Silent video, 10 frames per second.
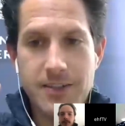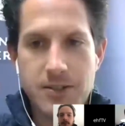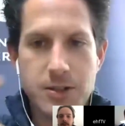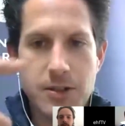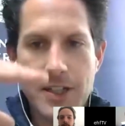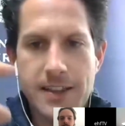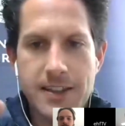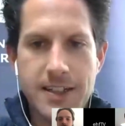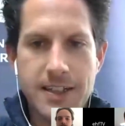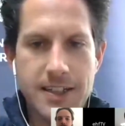To look at
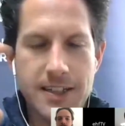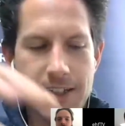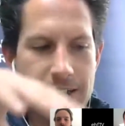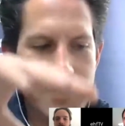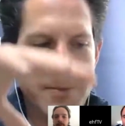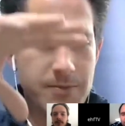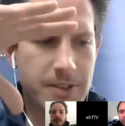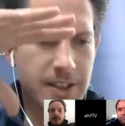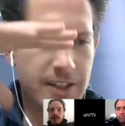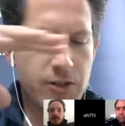
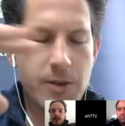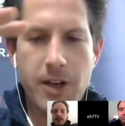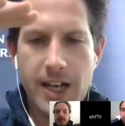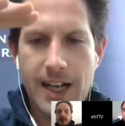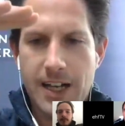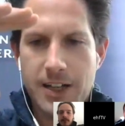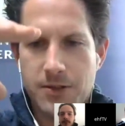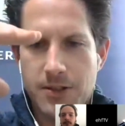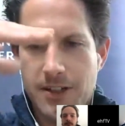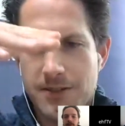the Grim
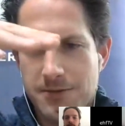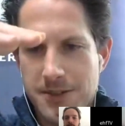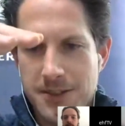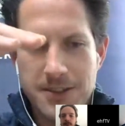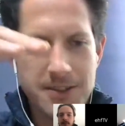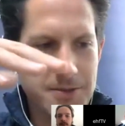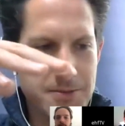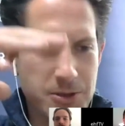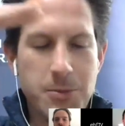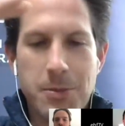Mercator
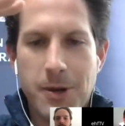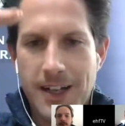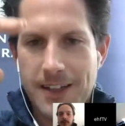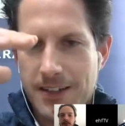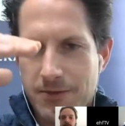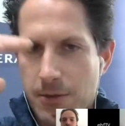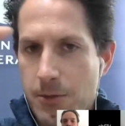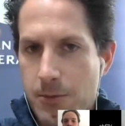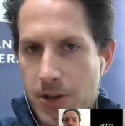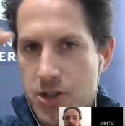surprise from a
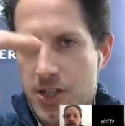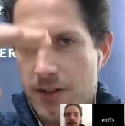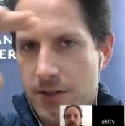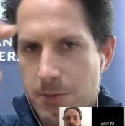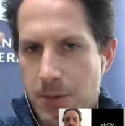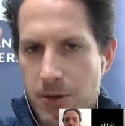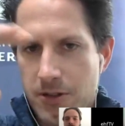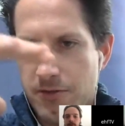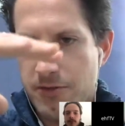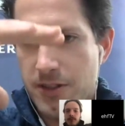more general point
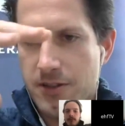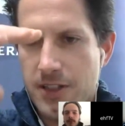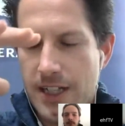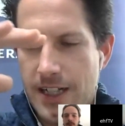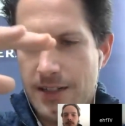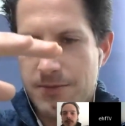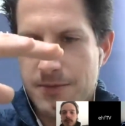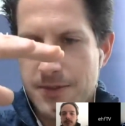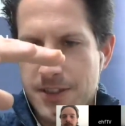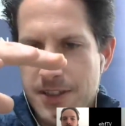of view,
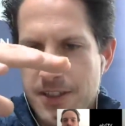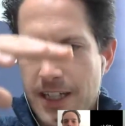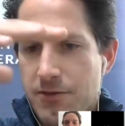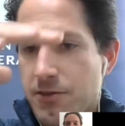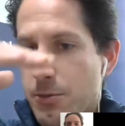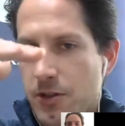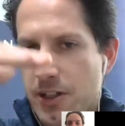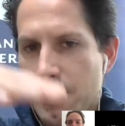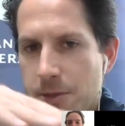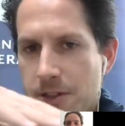and from your
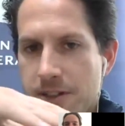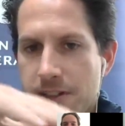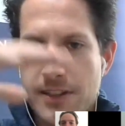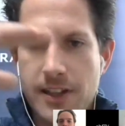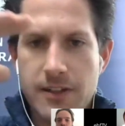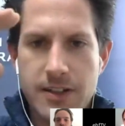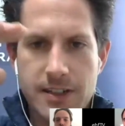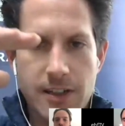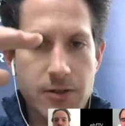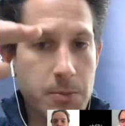experience, is
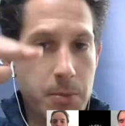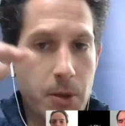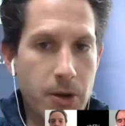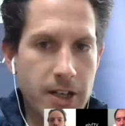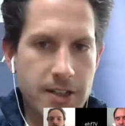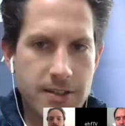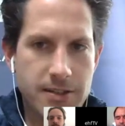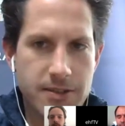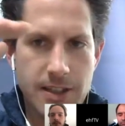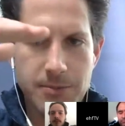there a point
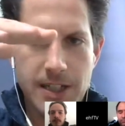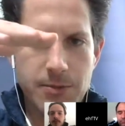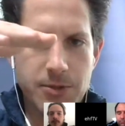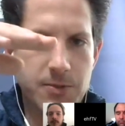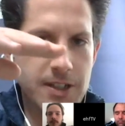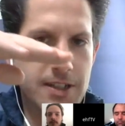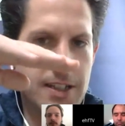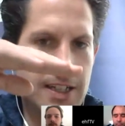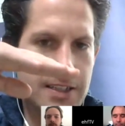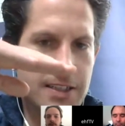sometimes
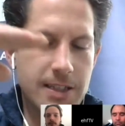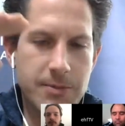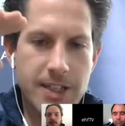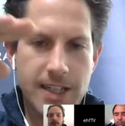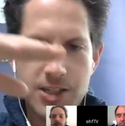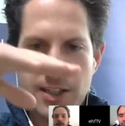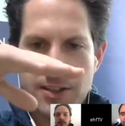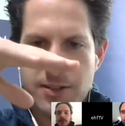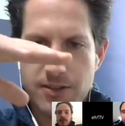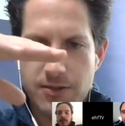when a team can
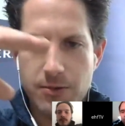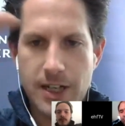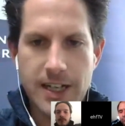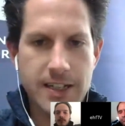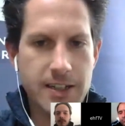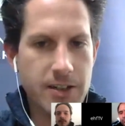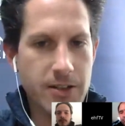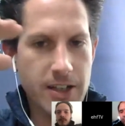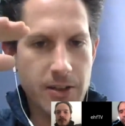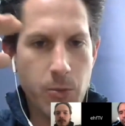just ride a
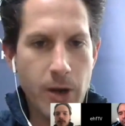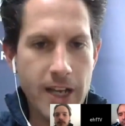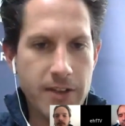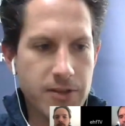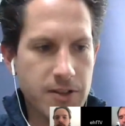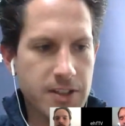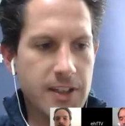wave of